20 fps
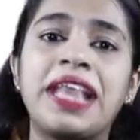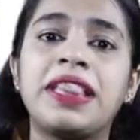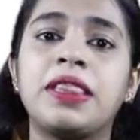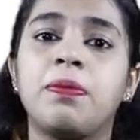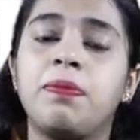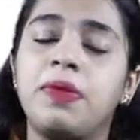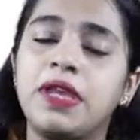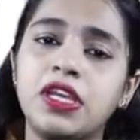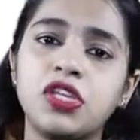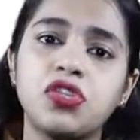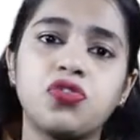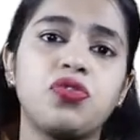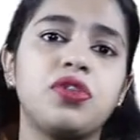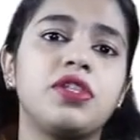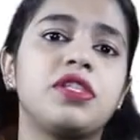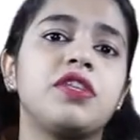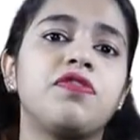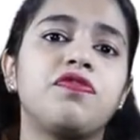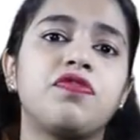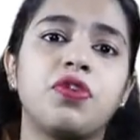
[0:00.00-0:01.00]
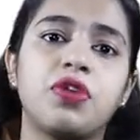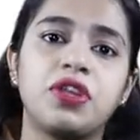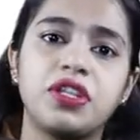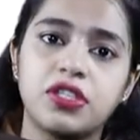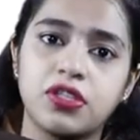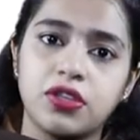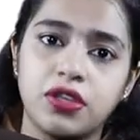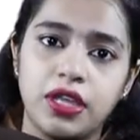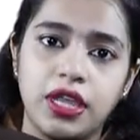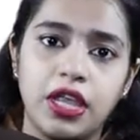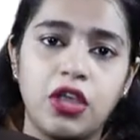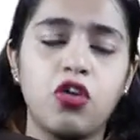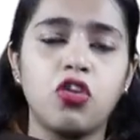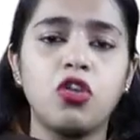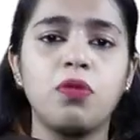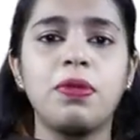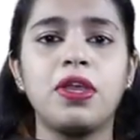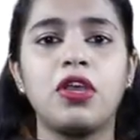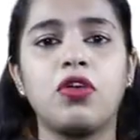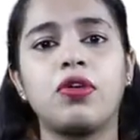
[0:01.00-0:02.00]
and the biggest reason for its
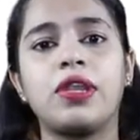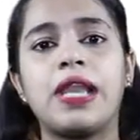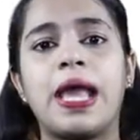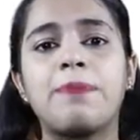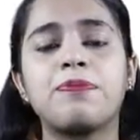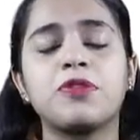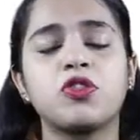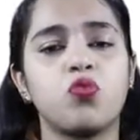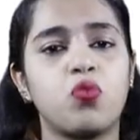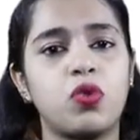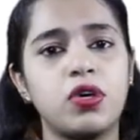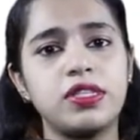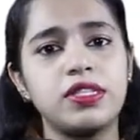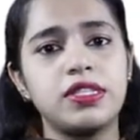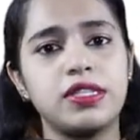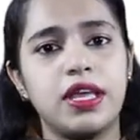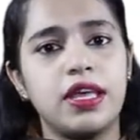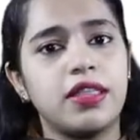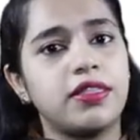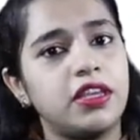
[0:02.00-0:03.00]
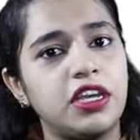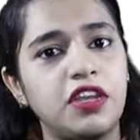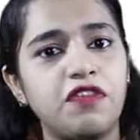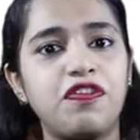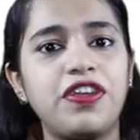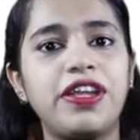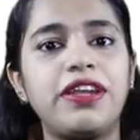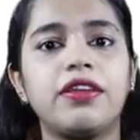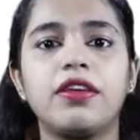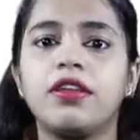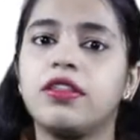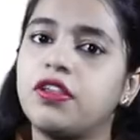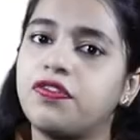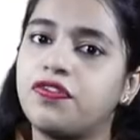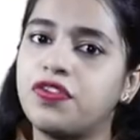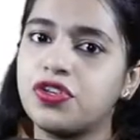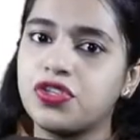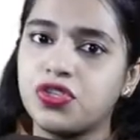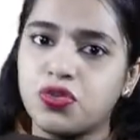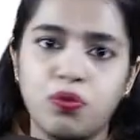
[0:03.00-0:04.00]
economic collapse was the defeat in the
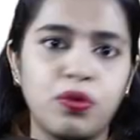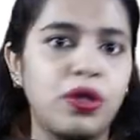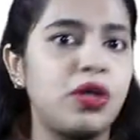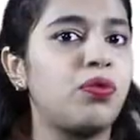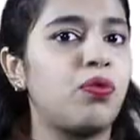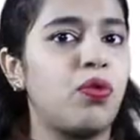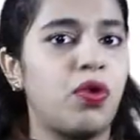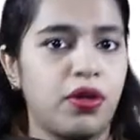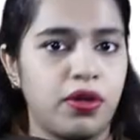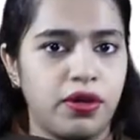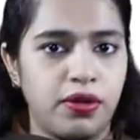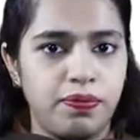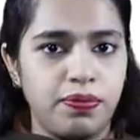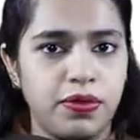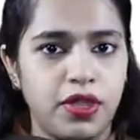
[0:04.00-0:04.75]
First World War.